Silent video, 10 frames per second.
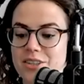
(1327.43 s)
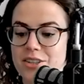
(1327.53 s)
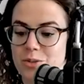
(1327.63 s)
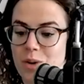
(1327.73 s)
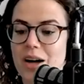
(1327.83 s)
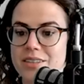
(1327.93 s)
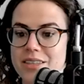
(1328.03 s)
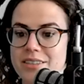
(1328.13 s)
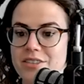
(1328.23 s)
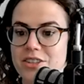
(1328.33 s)
your
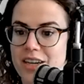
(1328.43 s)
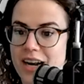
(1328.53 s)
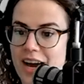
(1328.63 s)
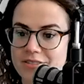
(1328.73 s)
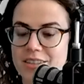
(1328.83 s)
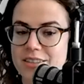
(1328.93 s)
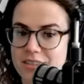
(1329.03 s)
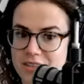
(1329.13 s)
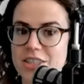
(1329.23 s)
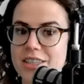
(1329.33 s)
wellness, you're going to have to
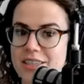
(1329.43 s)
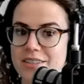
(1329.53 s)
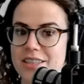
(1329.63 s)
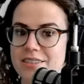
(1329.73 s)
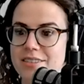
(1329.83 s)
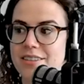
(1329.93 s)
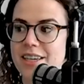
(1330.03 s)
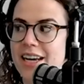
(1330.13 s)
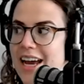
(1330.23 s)
listen to your illness